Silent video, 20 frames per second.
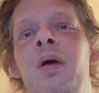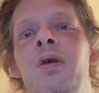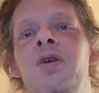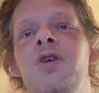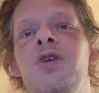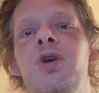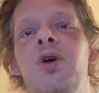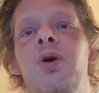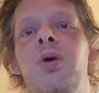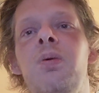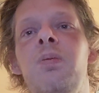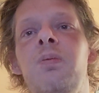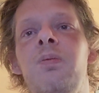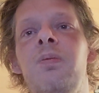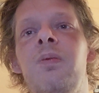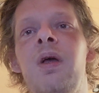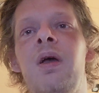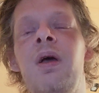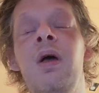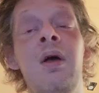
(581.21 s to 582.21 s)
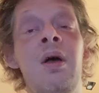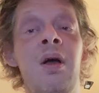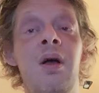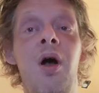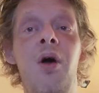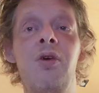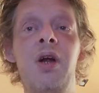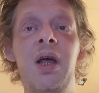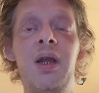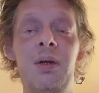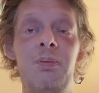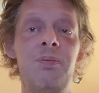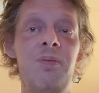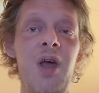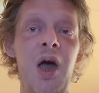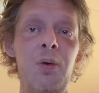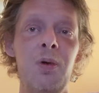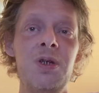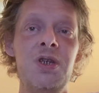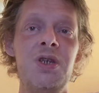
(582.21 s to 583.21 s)
So, alrighty,
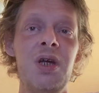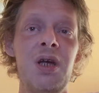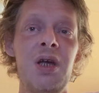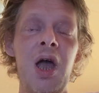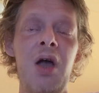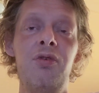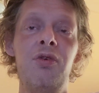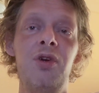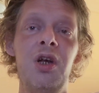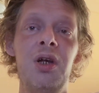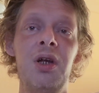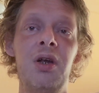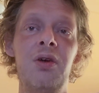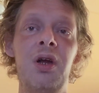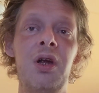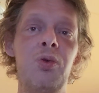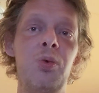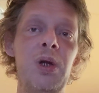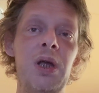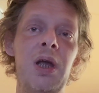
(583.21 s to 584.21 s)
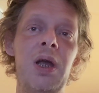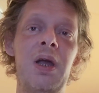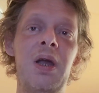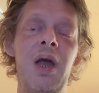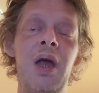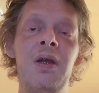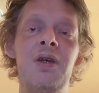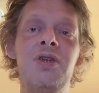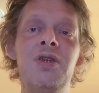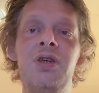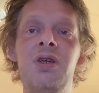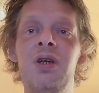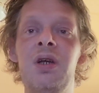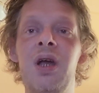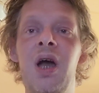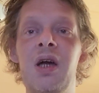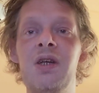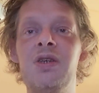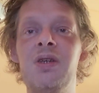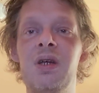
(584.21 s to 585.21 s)
I would say have a really great week, and I'll see you
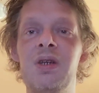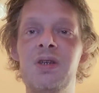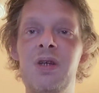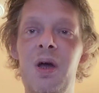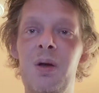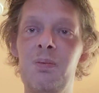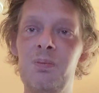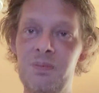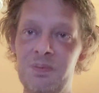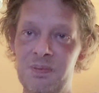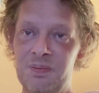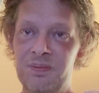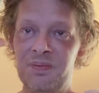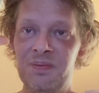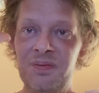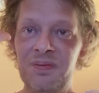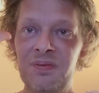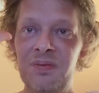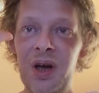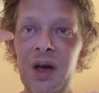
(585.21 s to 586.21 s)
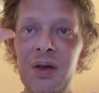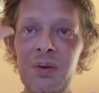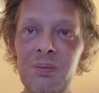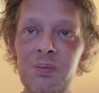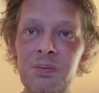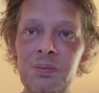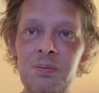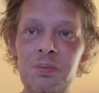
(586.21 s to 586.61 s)
guys next time. Bye.